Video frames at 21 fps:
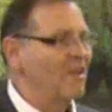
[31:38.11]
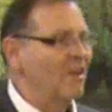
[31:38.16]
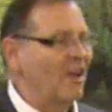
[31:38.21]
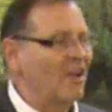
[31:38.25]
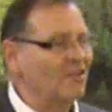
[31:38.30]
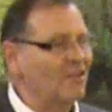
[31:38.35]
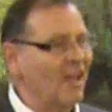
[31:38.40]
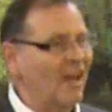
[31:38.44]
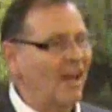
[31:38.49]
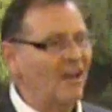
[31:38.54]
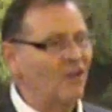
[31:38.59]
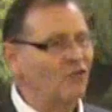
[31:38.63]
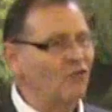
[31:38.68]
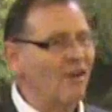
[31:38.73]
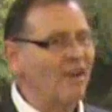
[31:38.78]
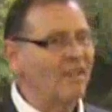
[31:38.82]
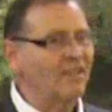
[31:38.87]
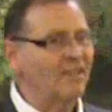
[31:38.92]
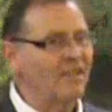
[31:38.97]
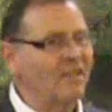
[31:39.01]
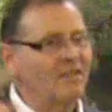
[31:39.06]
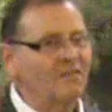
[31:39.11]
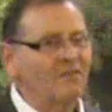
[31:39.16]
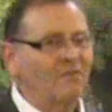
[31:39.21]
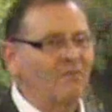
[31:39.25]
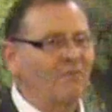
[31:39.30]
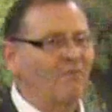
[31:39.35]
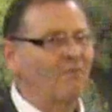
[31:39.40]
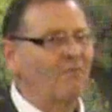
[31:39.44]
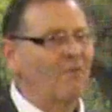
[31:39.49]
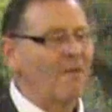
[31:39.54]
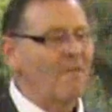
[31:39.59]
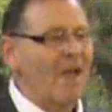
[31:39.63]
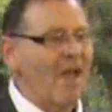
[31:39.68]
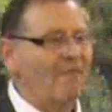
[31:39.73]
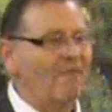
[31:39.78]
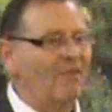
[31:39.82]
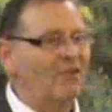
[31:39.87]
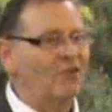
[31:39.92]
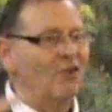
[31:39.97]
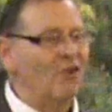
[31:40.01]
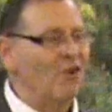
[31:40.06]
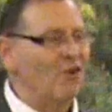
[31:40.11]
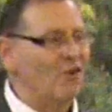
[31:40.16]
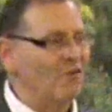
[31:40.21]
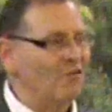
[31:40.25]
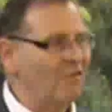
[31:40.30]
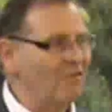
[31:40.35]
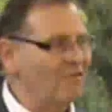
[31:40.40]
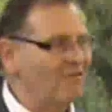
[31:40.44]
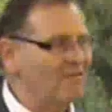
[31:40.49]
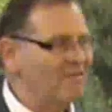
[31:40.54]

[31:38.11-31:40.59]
because they can transcend from heaven to earth.